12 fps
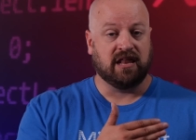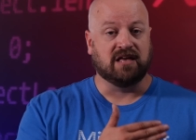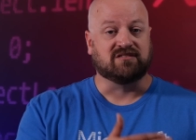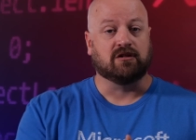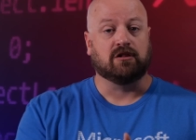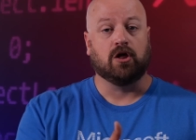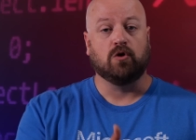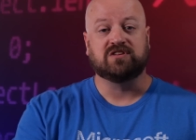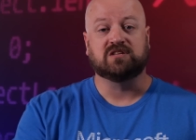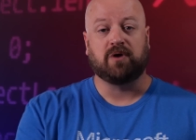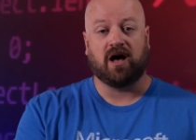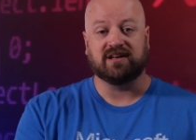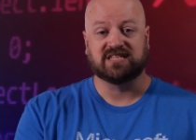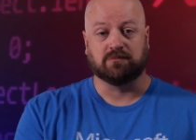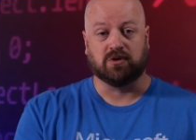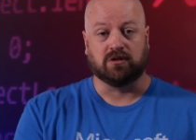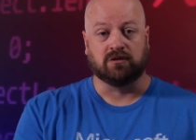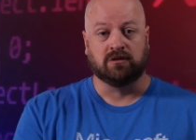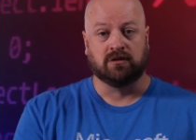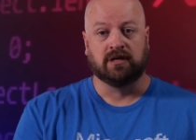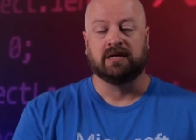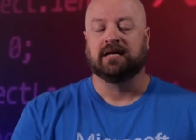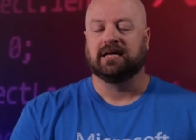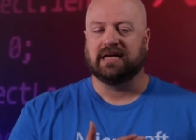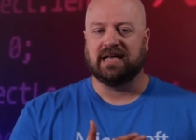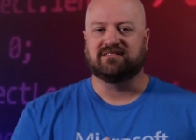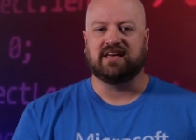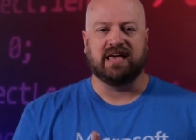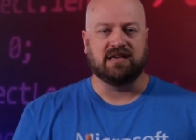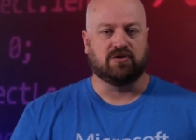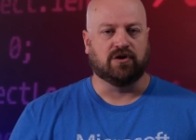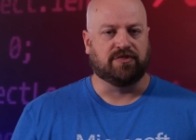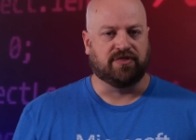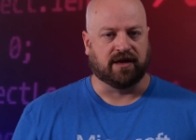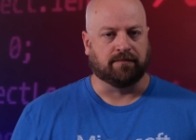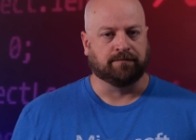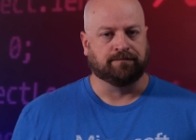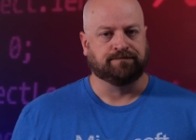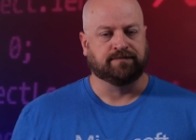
getting as close as possible is a good thing.